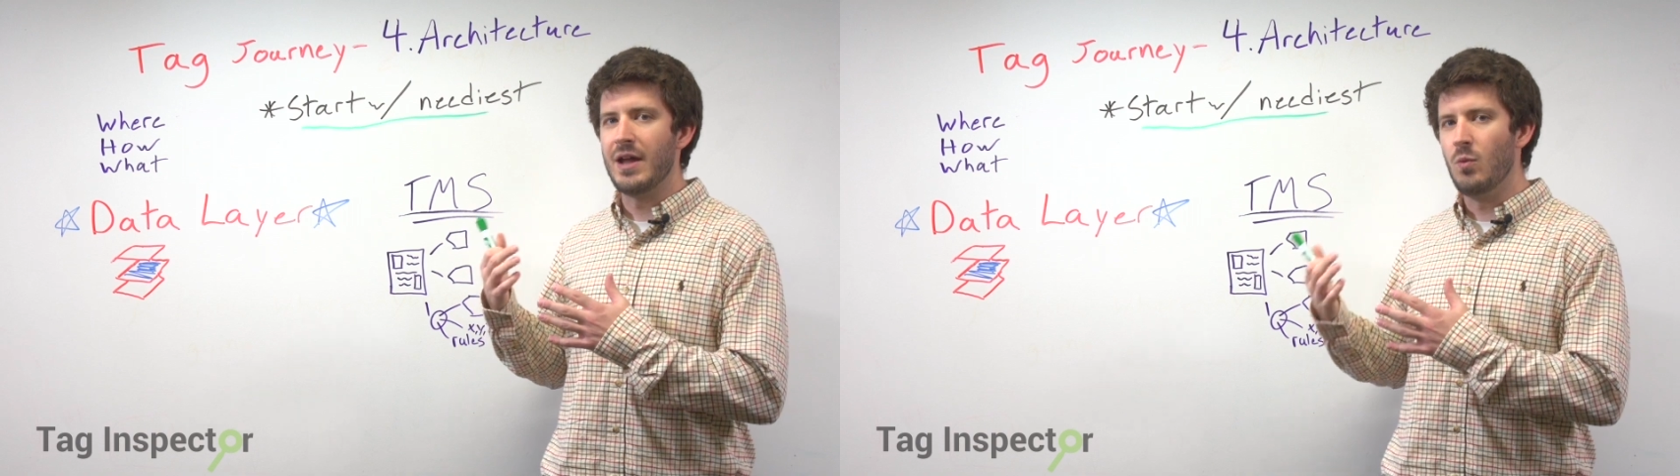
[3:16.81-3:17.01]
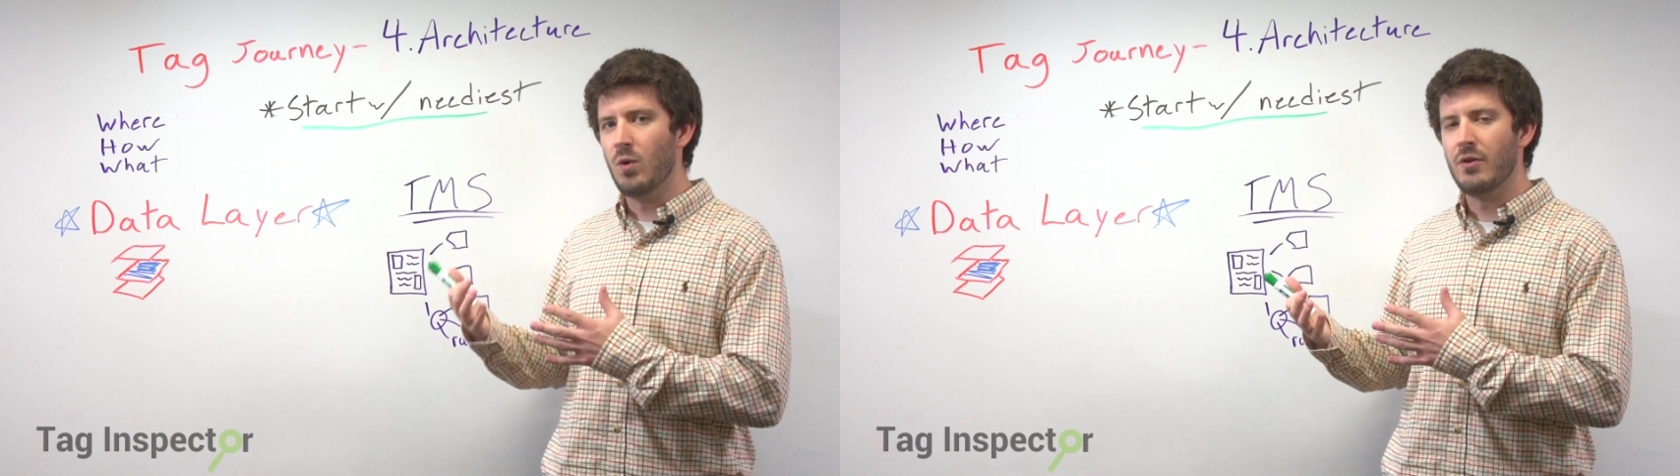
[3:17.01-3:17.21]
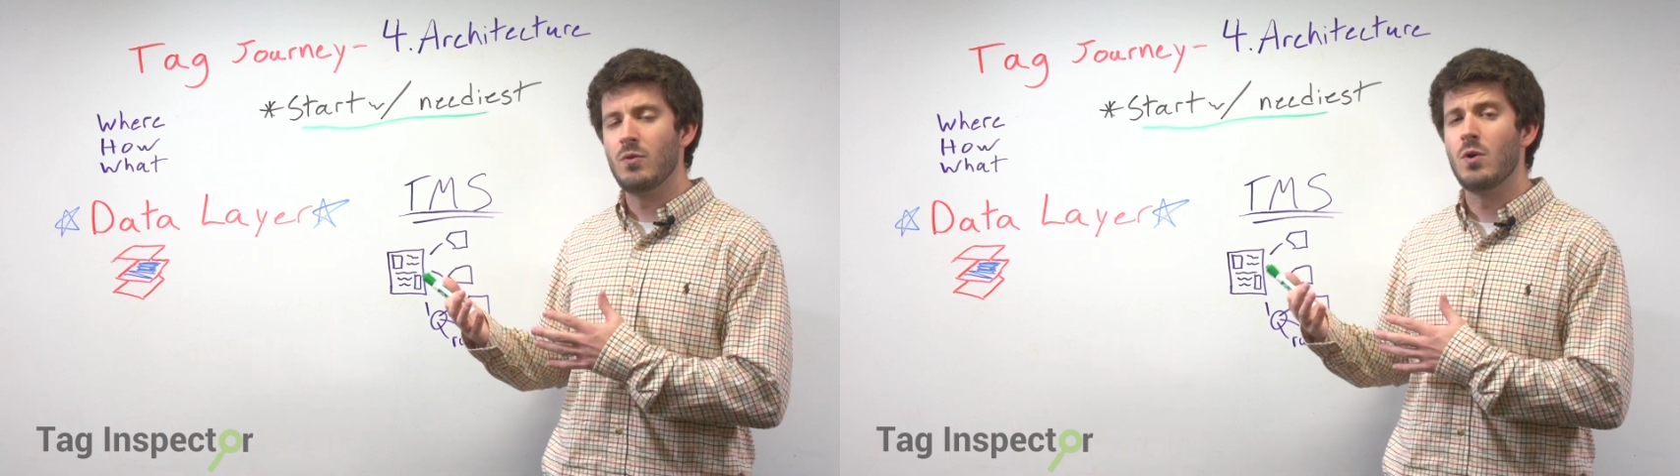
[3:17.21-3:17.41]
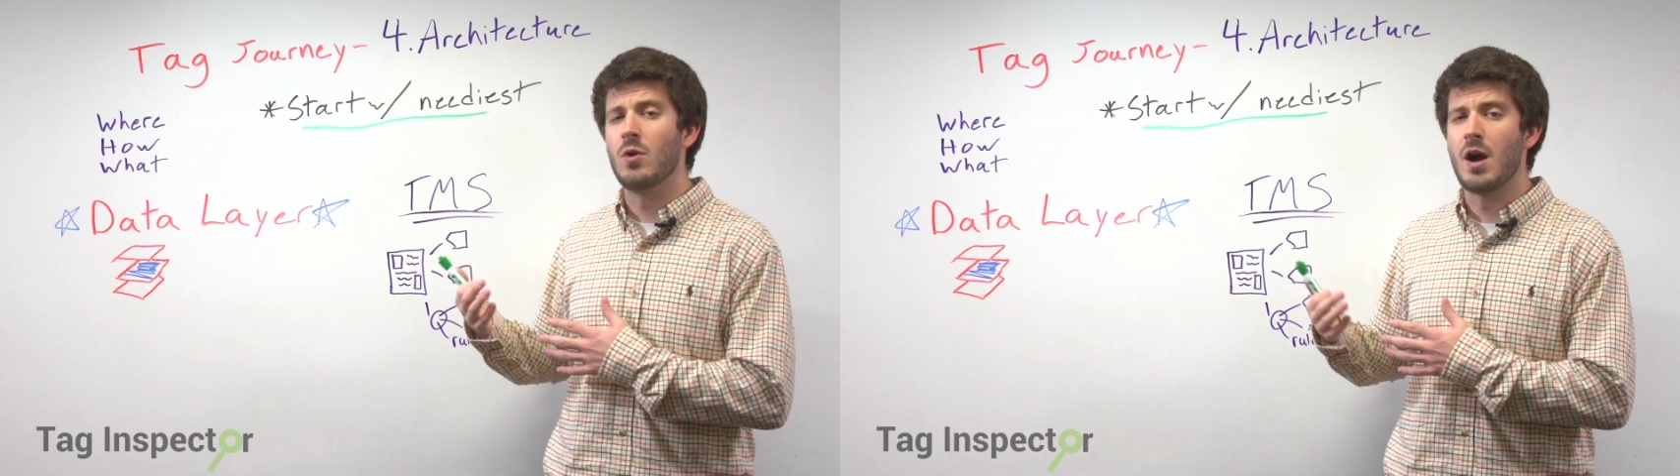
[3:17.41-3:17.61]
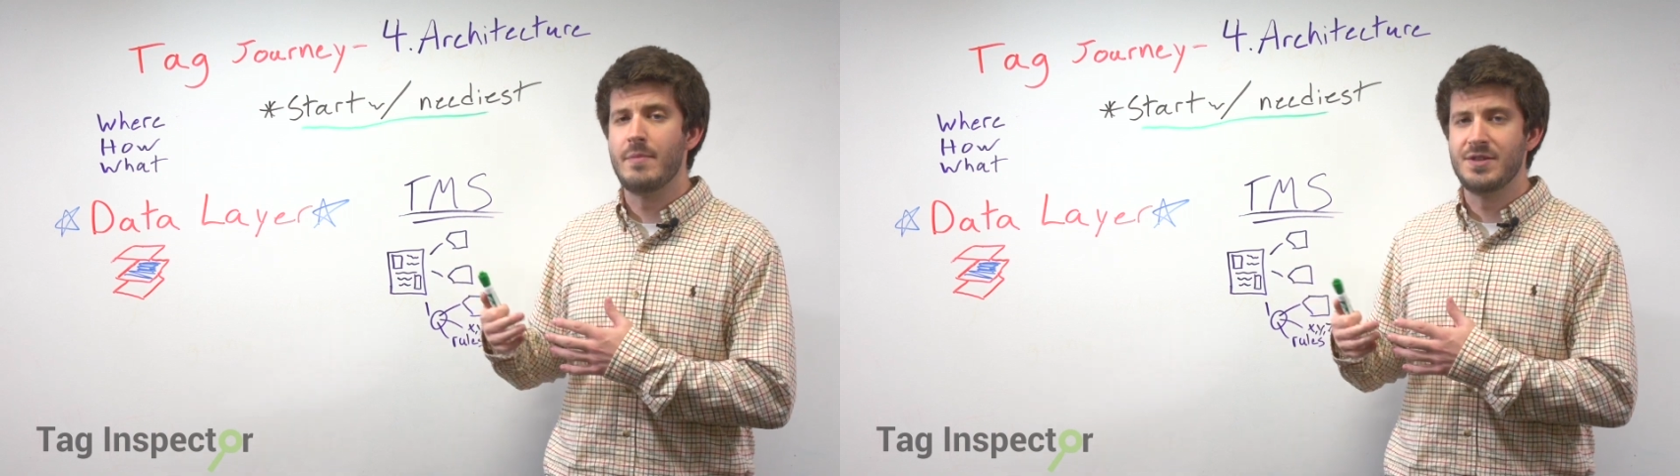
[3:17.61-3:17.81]
what are the
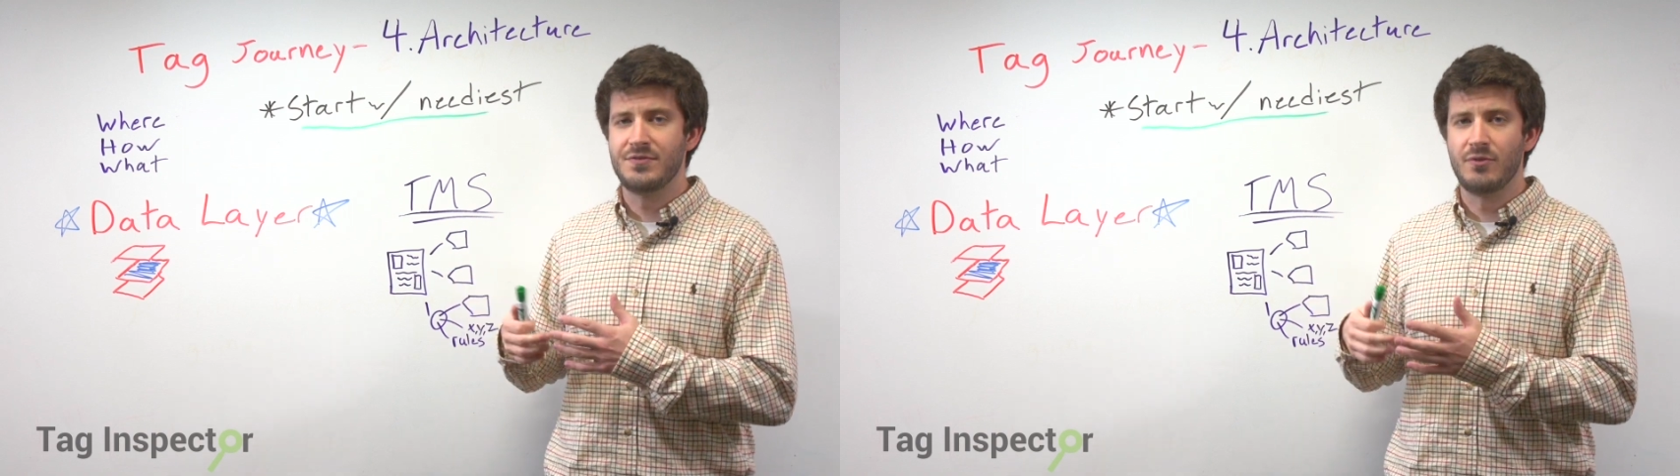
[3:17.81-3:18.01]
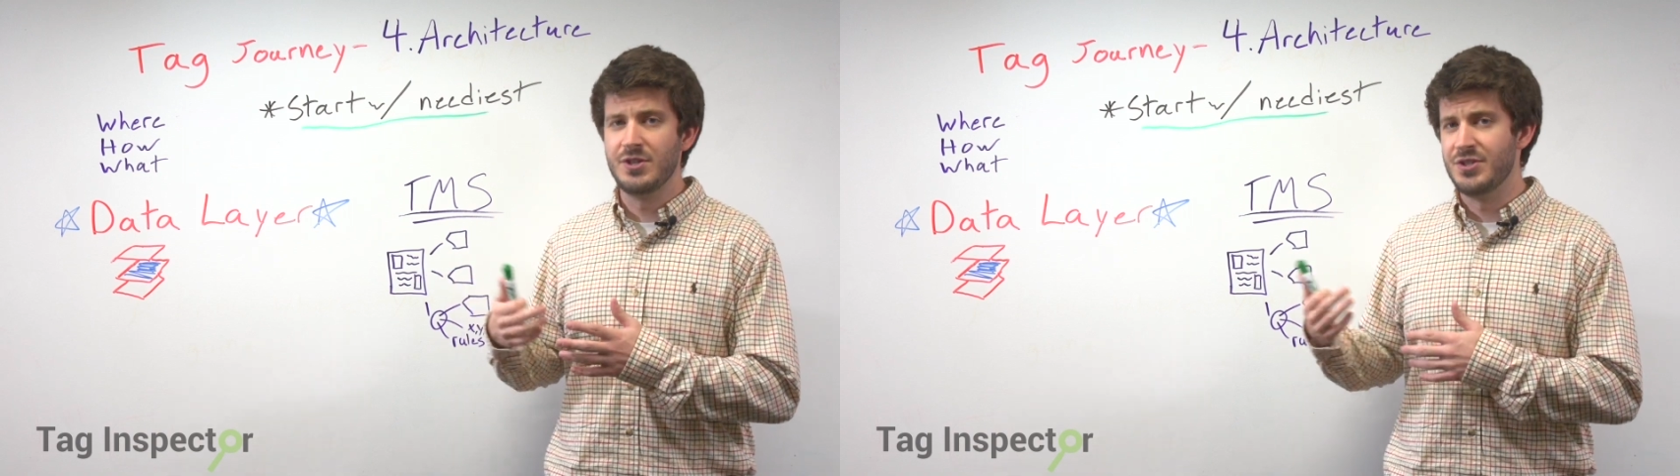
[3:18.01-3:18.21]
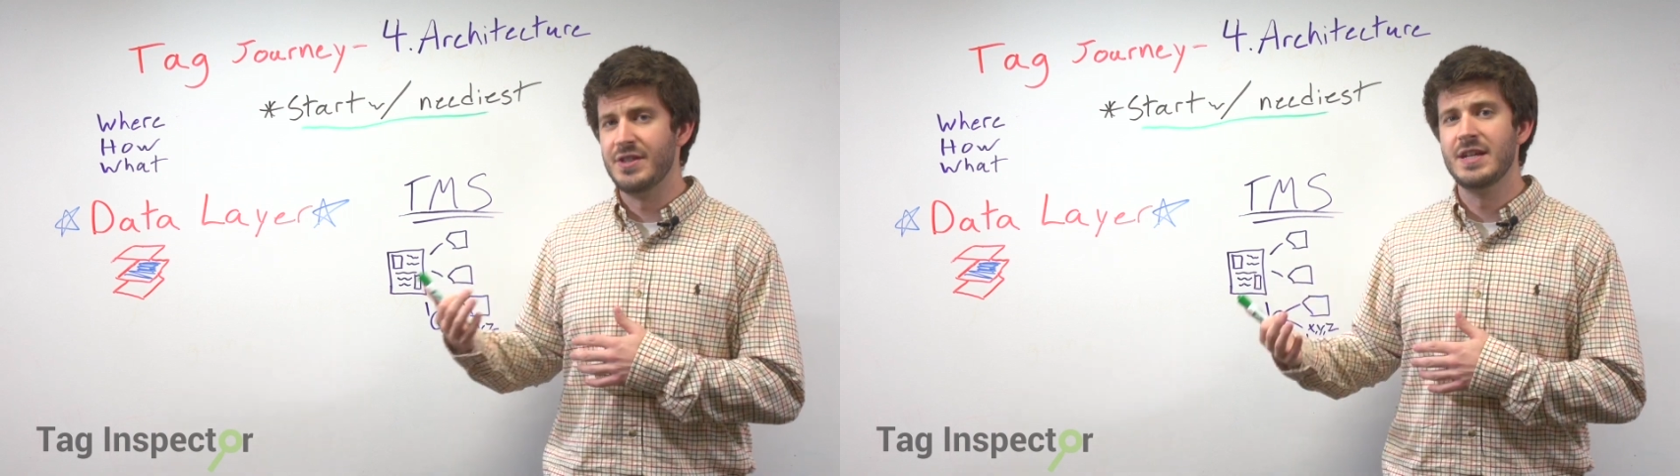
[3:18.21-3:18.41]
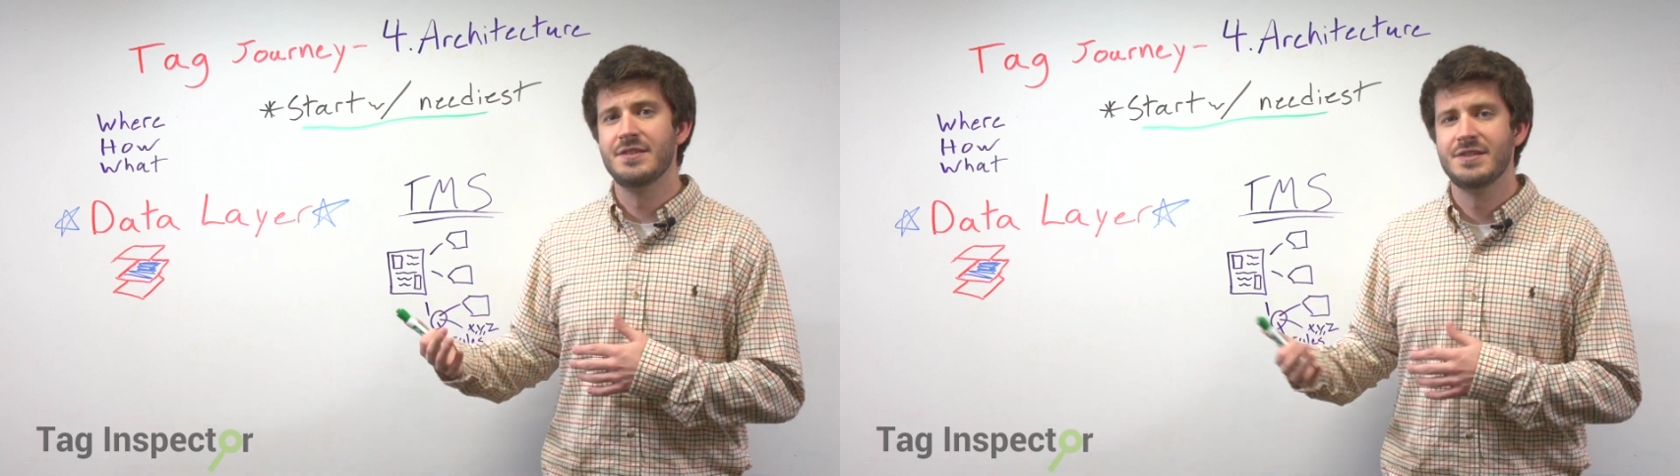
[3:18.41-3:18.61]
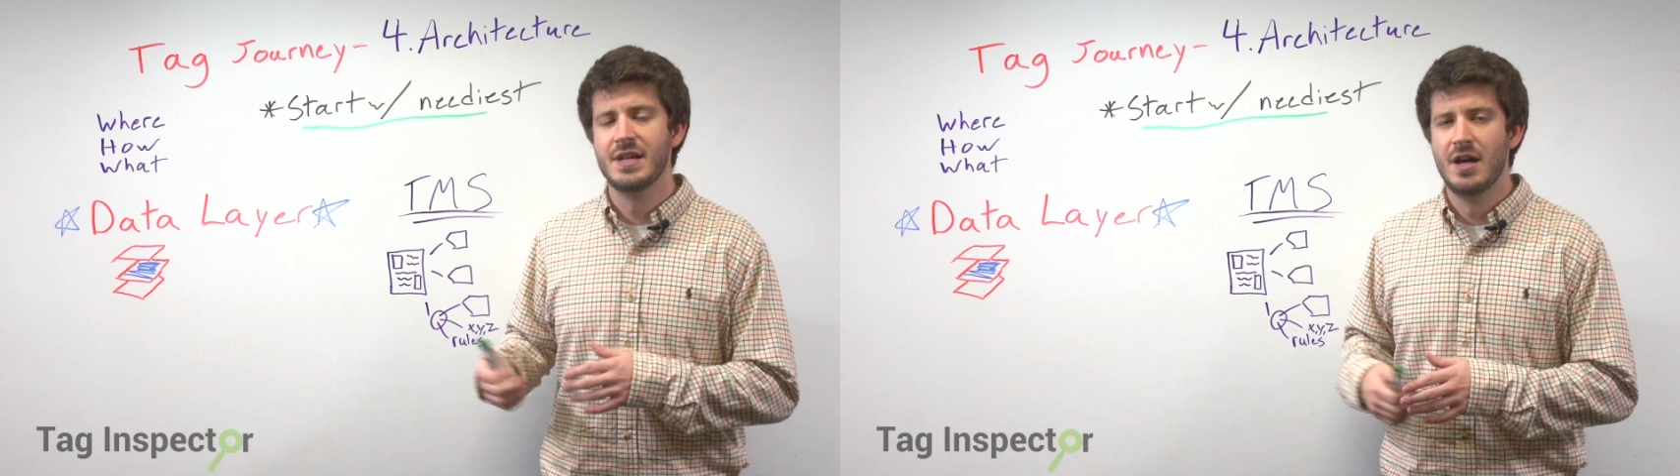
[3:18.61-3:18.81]
requirements for each of these?